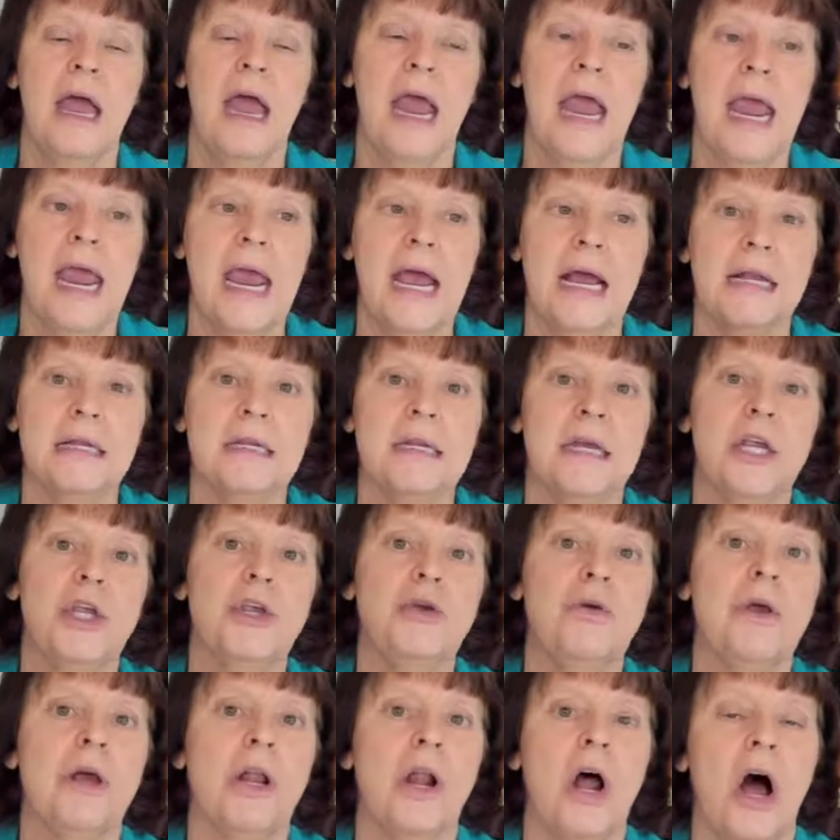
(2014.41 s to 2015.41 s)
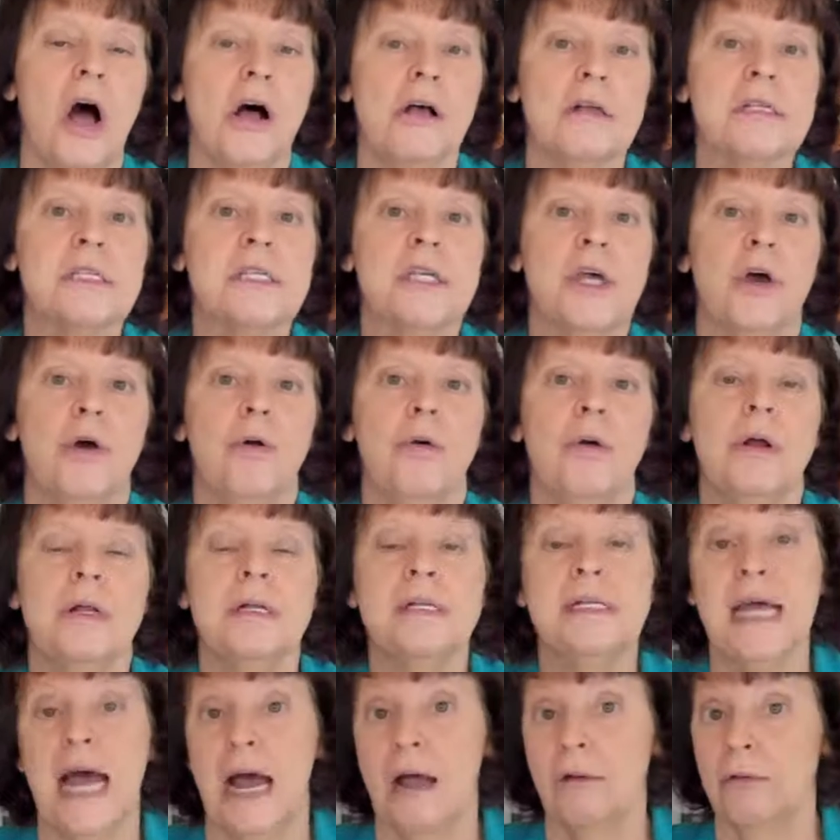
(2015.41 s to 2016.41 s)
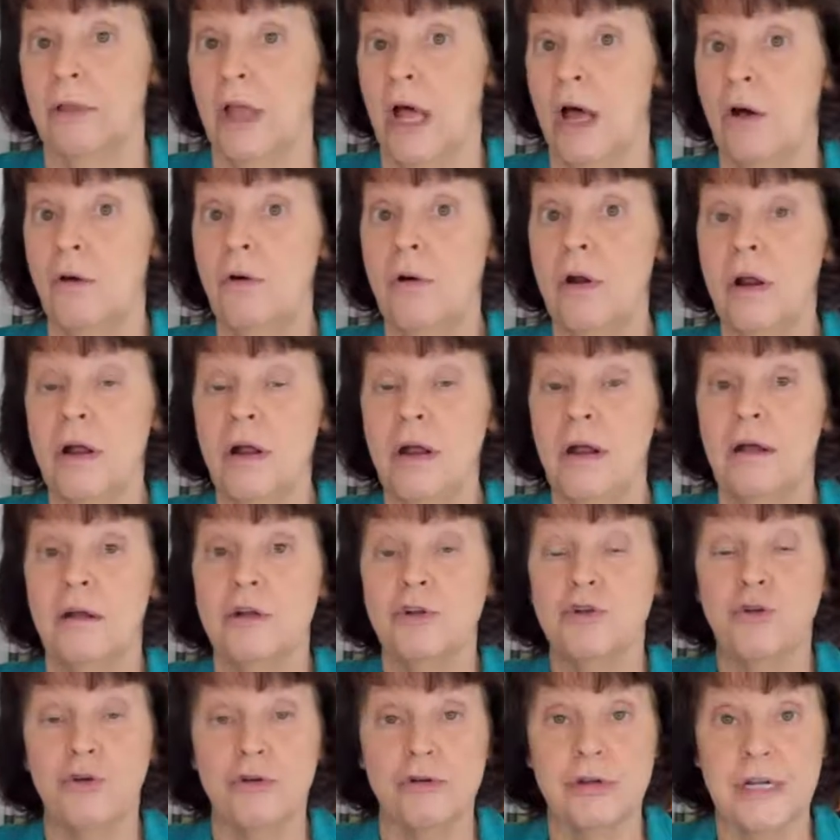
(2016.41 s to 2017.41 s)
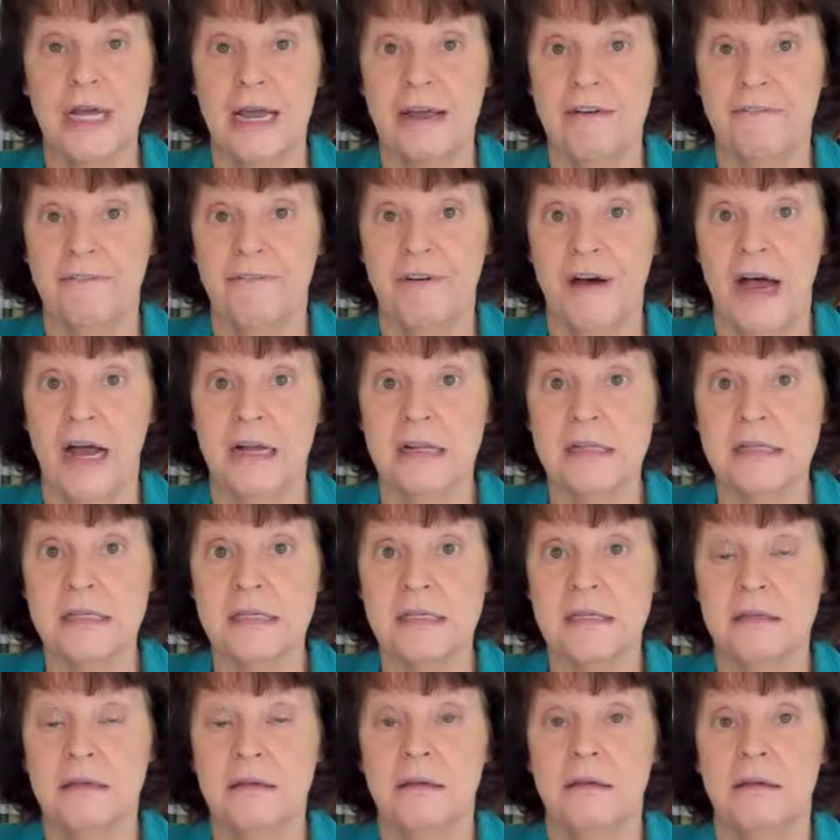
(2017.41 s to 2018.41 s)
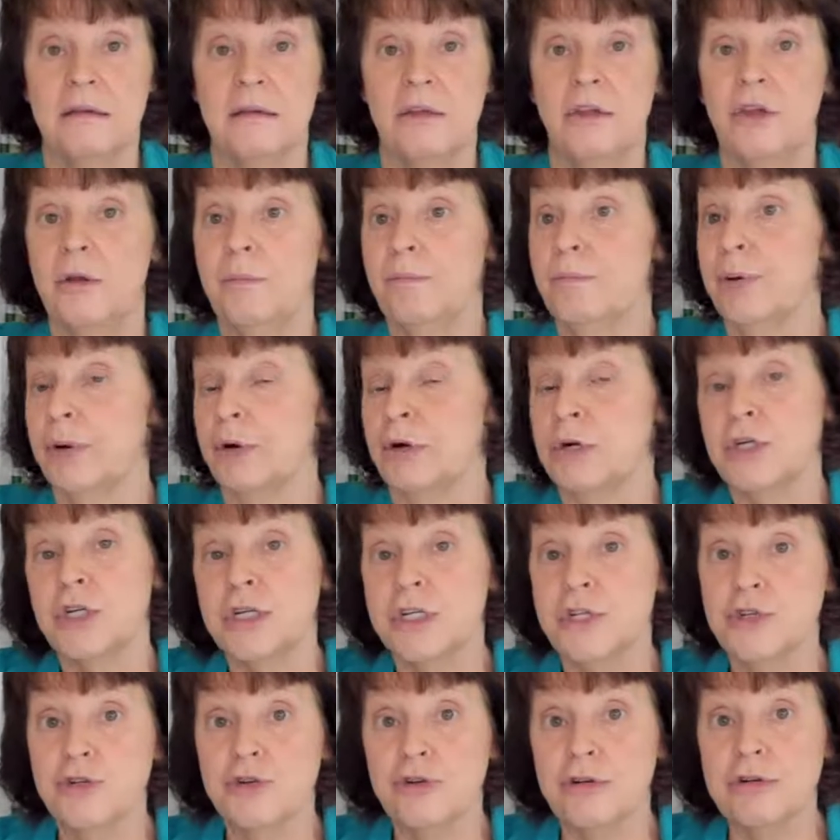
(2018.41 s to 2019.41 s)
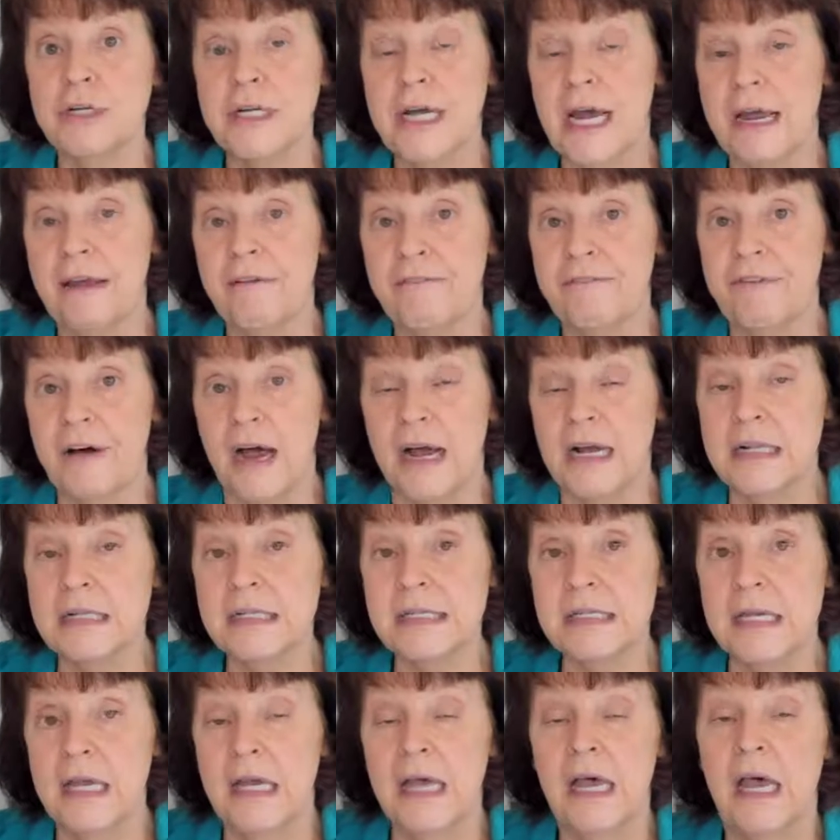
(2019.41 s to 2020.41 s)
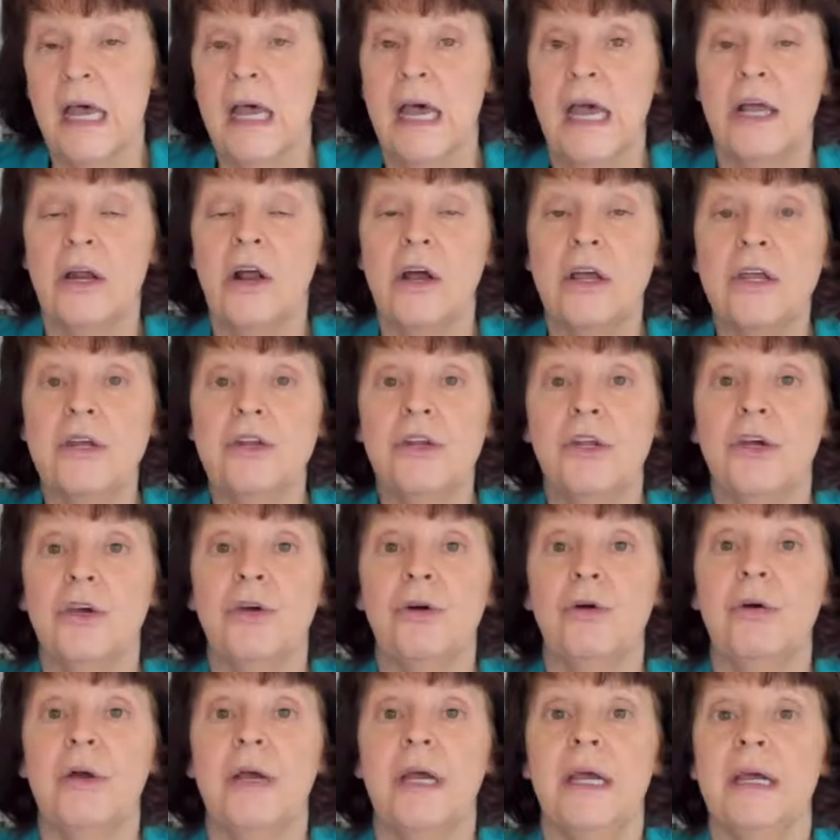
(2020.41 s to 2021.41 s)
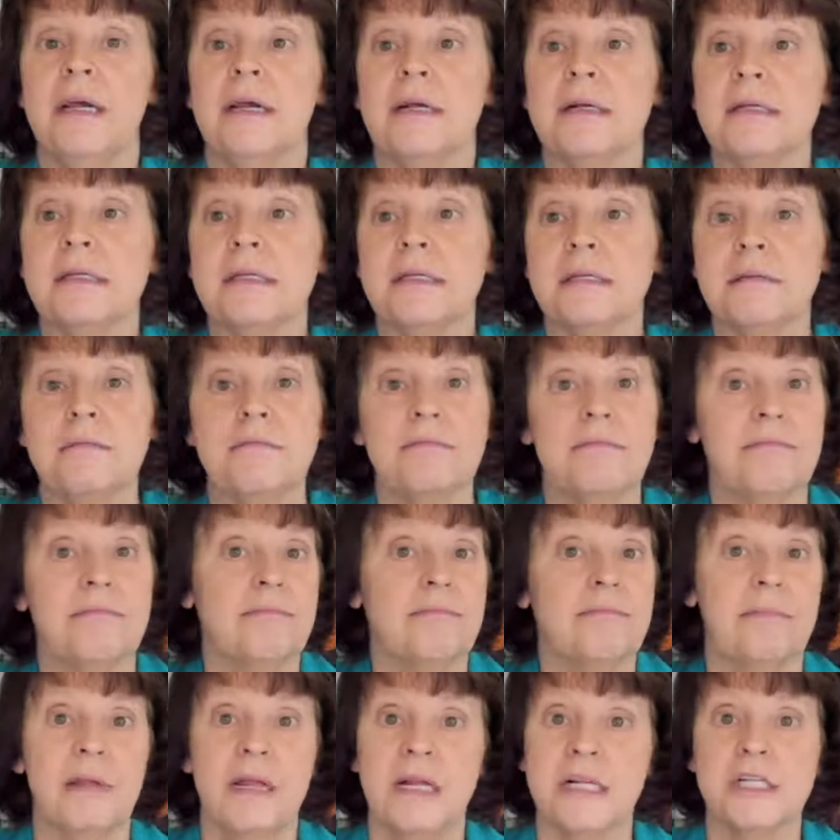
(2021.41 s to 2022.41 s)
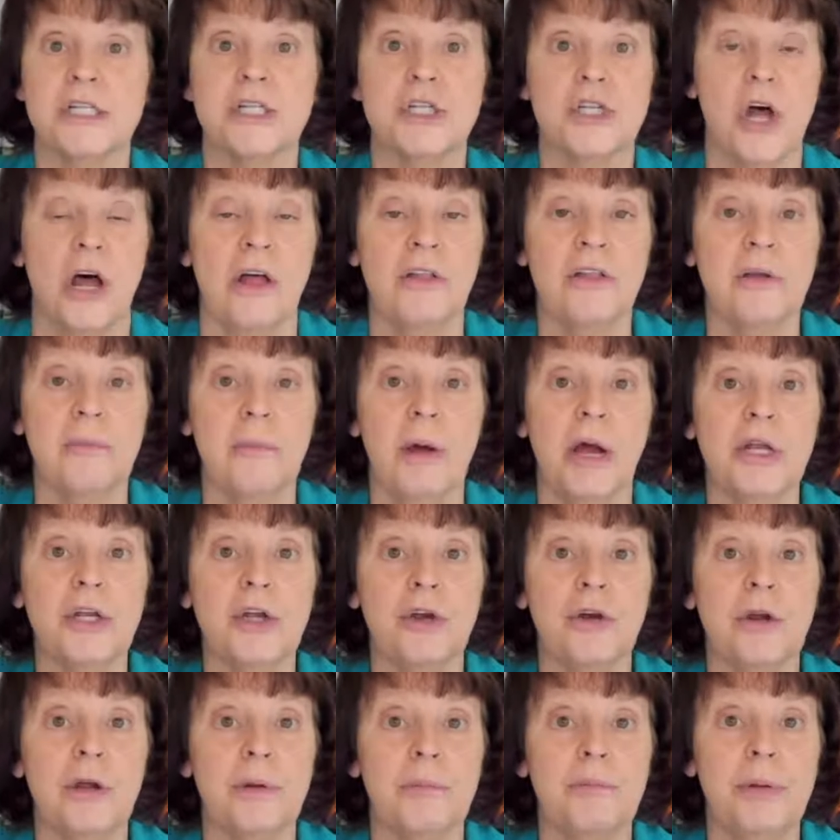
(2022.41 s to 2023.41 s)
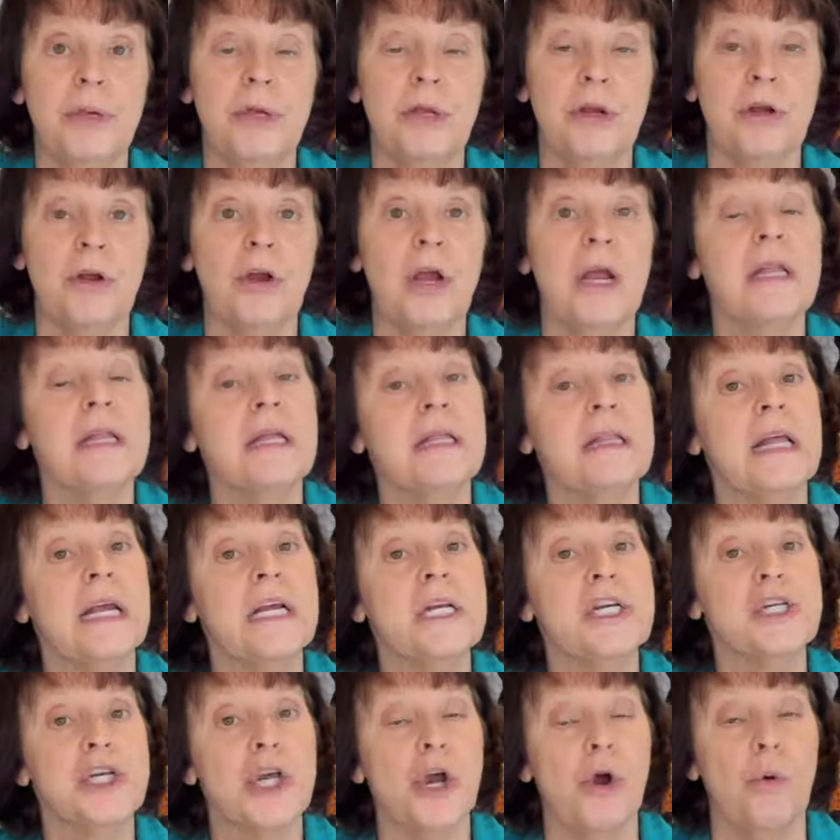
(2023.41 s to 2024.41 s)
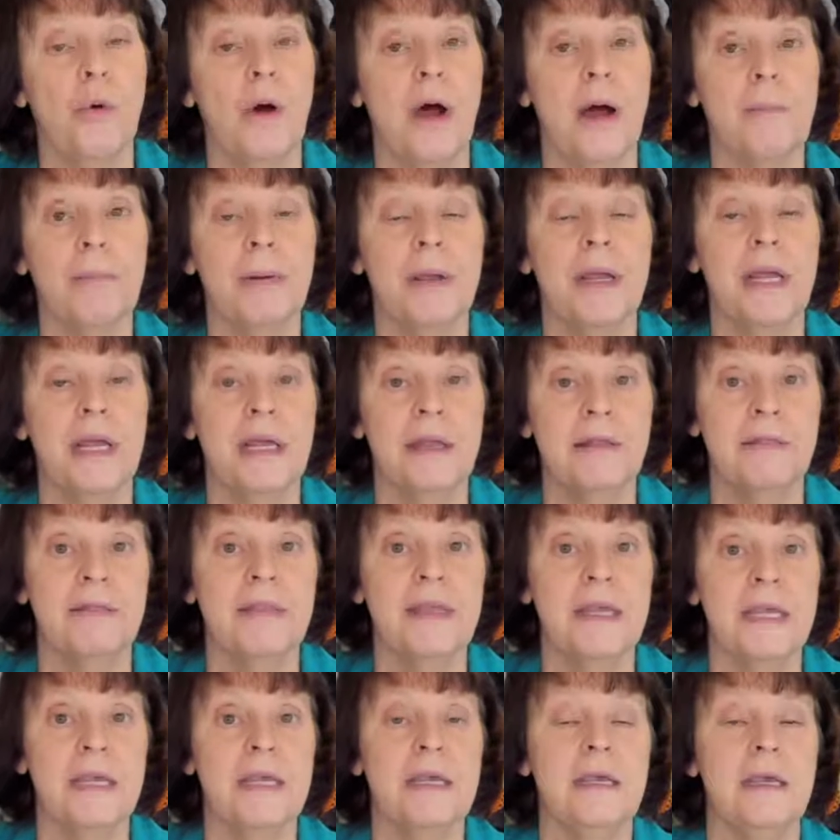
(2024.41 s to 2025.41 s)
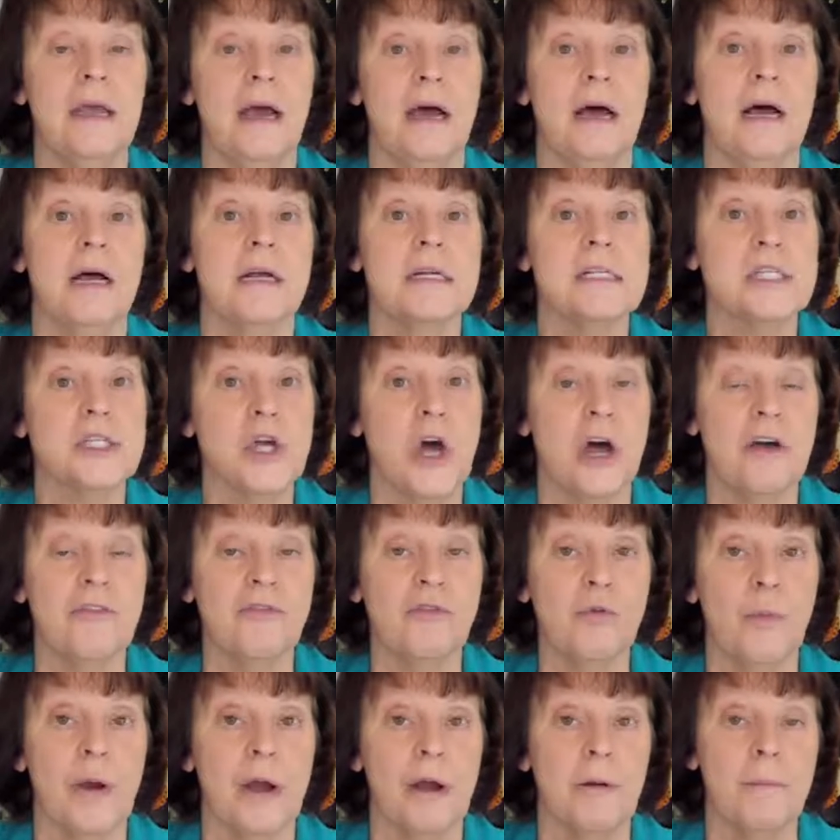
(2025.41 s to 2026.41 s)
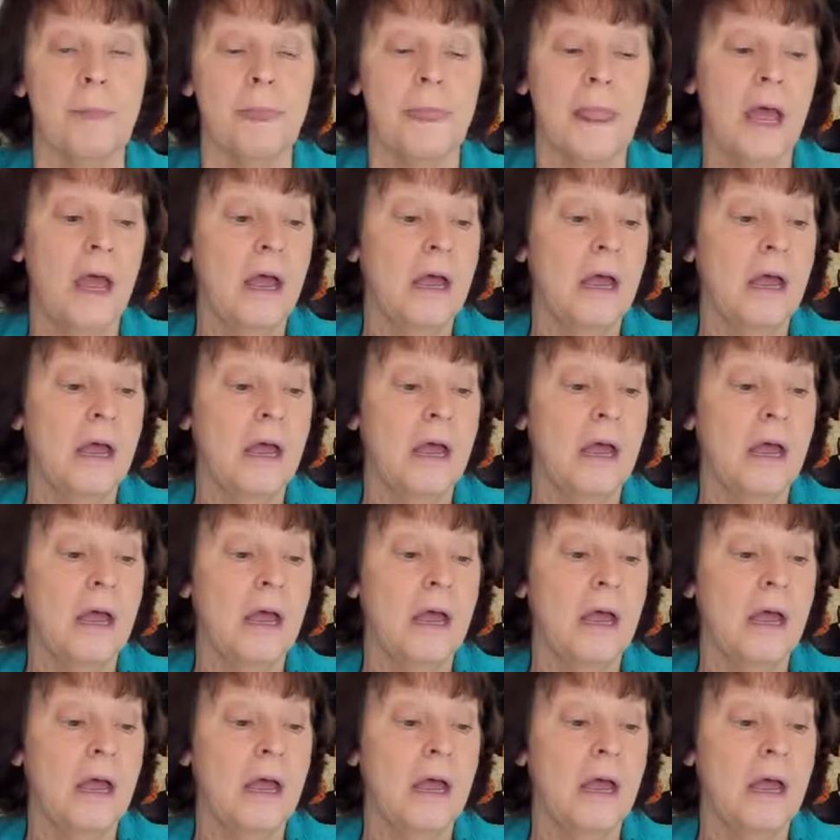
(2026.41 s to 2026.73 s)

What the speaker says: And you can also download true type fonts. You can purchase true type fonts, and all you do is install them on your computer, and then they show up in the software.